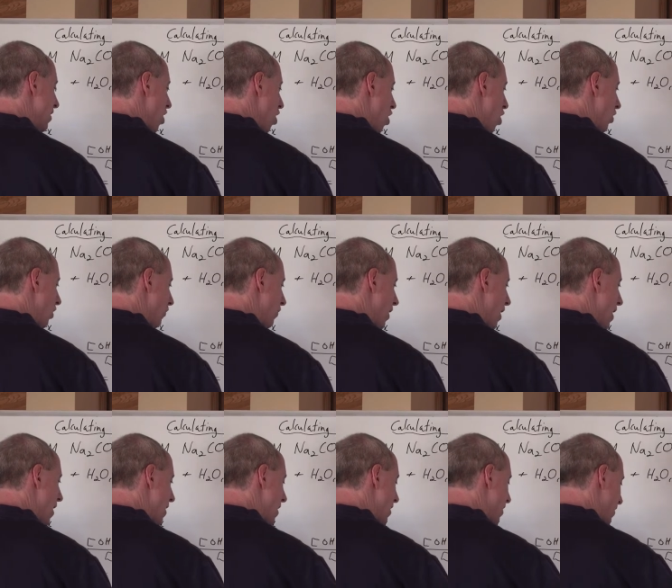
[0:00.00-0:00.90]
all of
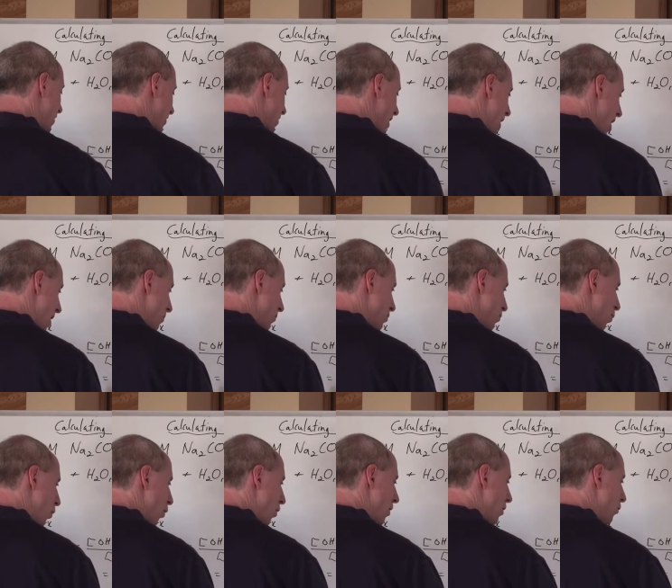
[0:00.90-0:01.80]
that, and then times
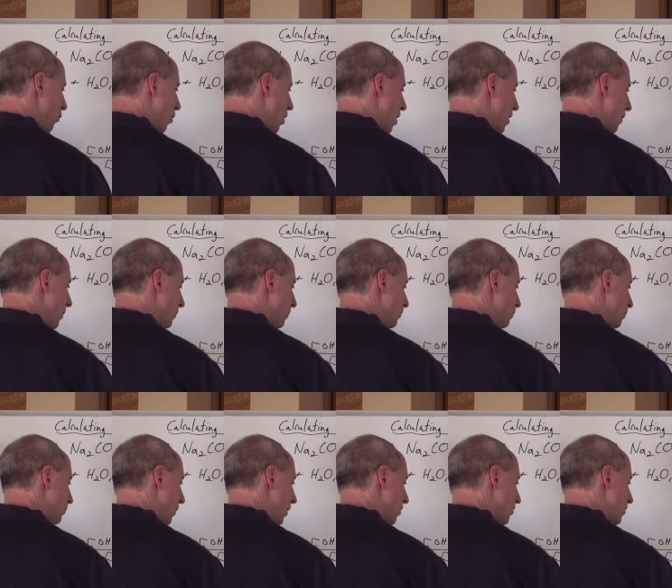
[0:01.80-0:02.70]
0.1,
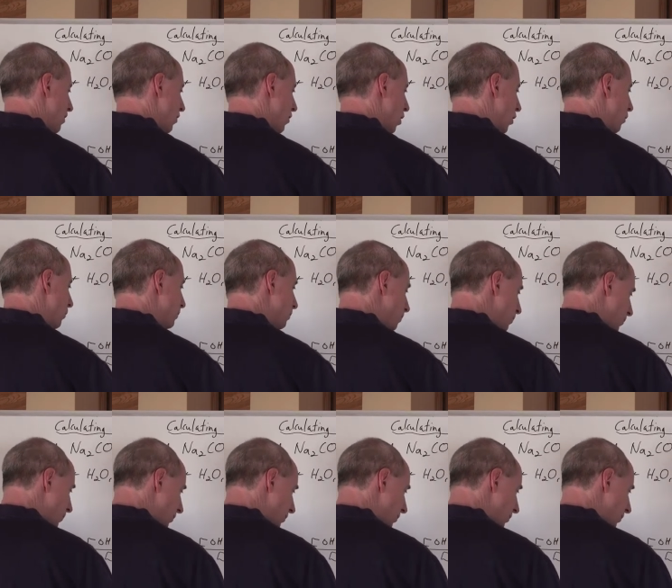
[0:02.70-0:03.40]
0,